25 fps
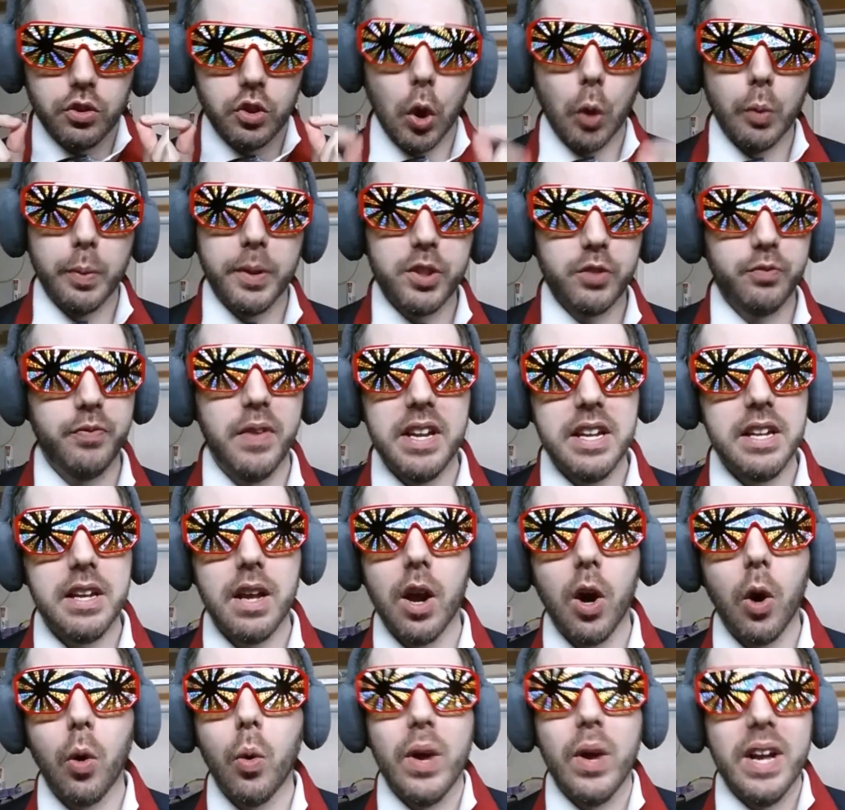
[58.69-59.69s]
So this
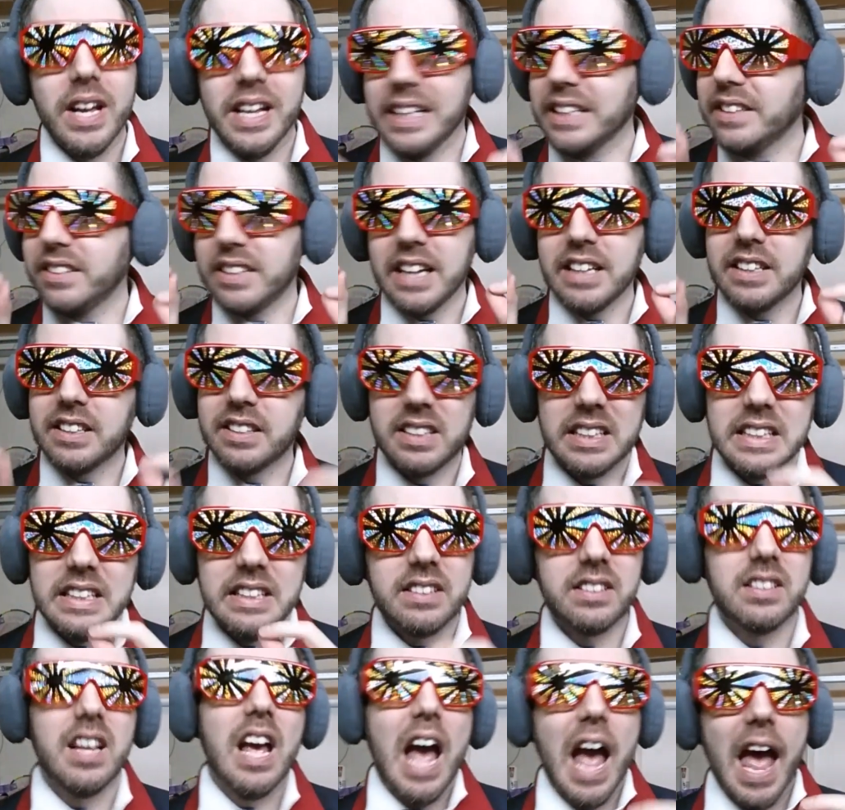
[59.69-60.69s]
video is a
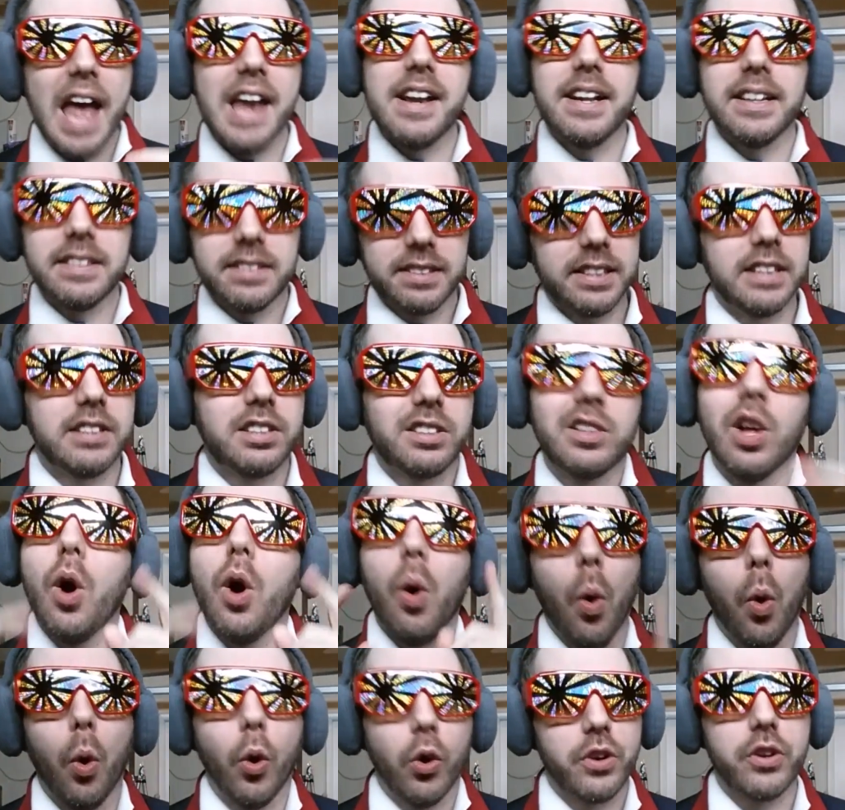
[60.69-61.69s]
cease and desist
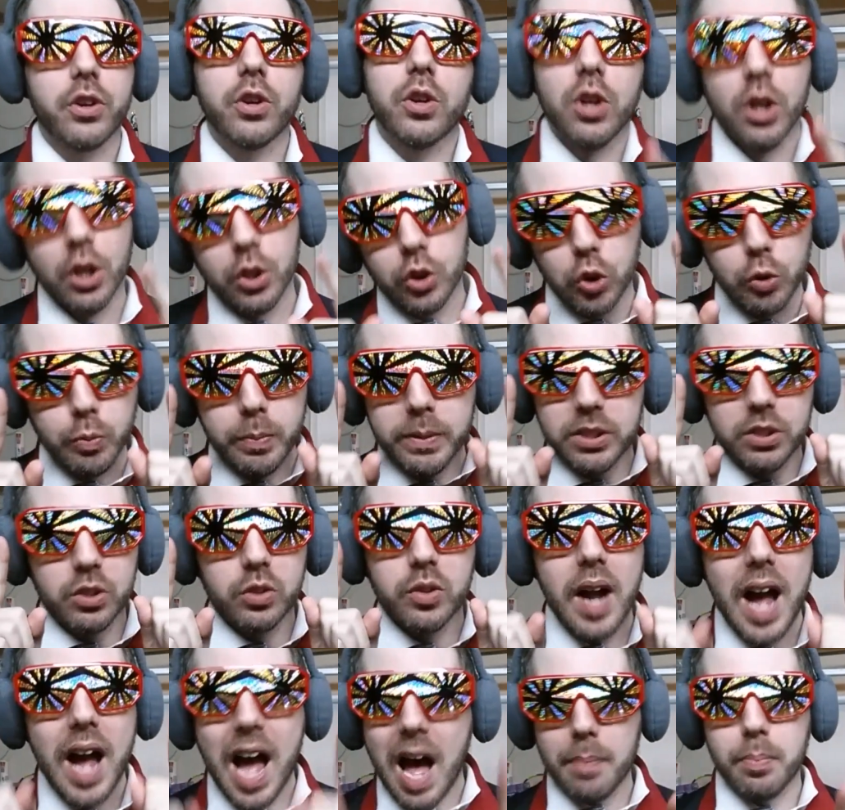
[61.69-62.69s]
order to
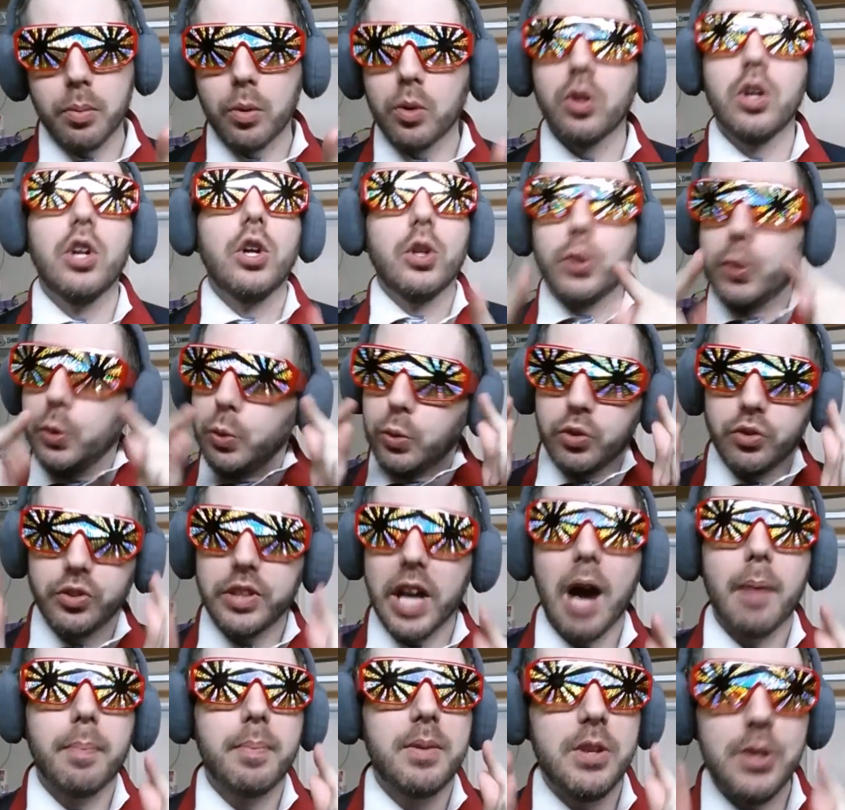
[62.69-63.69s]
Mr. Apple to
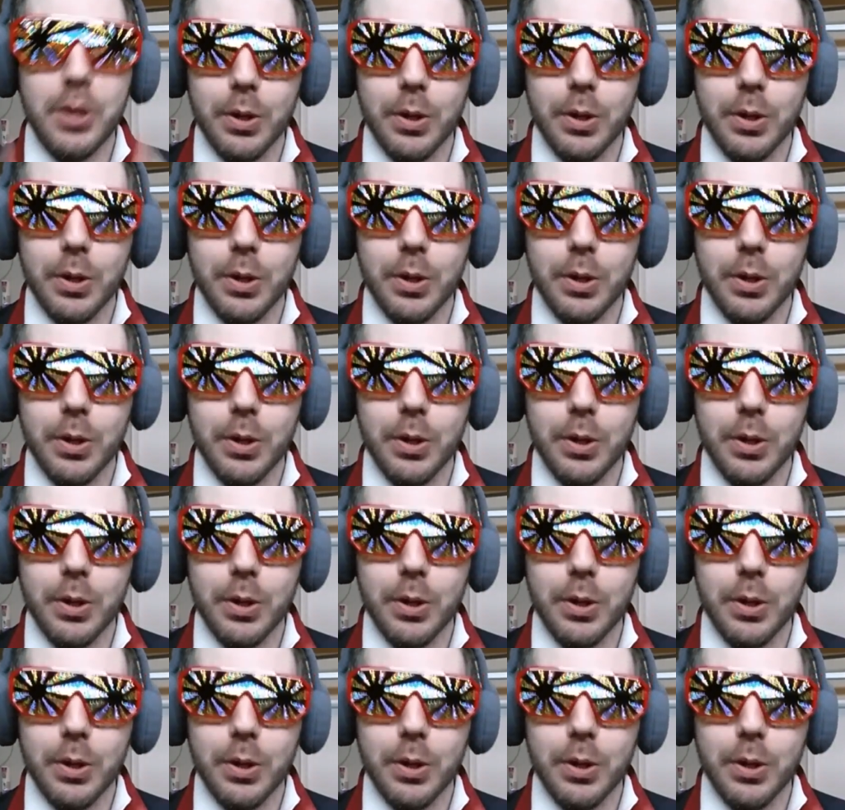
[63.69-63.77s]
stop